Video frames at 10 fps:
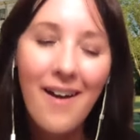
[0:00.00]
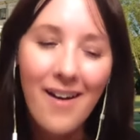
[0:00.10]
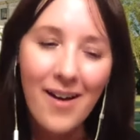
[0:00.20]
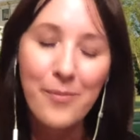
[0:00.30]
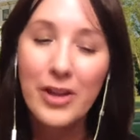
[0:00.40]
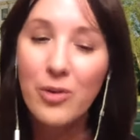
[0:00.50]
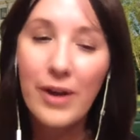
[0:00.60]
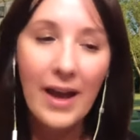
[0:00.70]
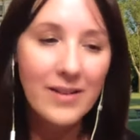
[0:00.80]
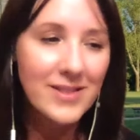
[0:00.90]
Um, you
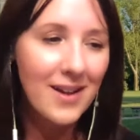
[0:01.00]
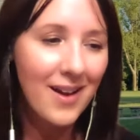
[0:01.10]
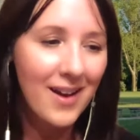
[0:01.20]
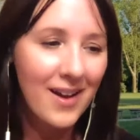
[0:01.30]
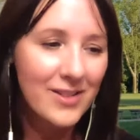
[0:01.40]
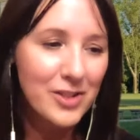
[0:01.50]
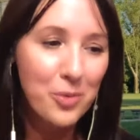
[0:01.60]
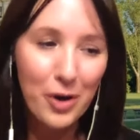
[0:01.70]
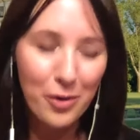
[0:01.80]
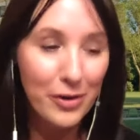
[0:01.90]
get uh, to
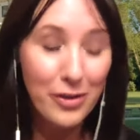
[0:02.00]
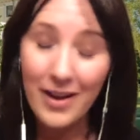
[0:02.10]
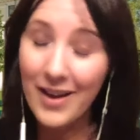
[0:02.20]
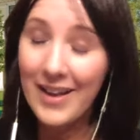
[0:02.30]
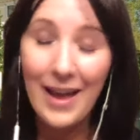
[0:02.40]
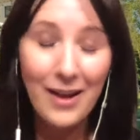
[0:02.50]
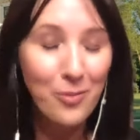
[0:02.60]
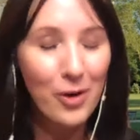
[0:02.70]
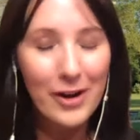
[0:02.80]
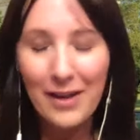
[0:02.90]
work with, uh, again,
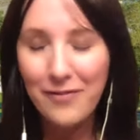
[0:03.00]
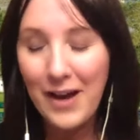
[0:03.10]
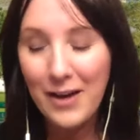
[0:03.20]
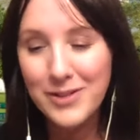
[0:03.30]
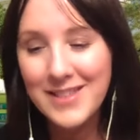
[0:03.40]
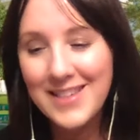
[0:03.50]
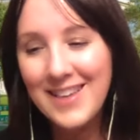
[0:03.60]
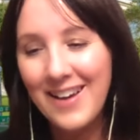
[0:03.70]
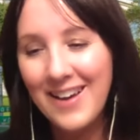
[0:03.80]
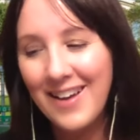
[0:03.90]
working faculty,
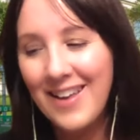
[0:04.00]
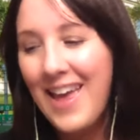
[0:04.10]
uh,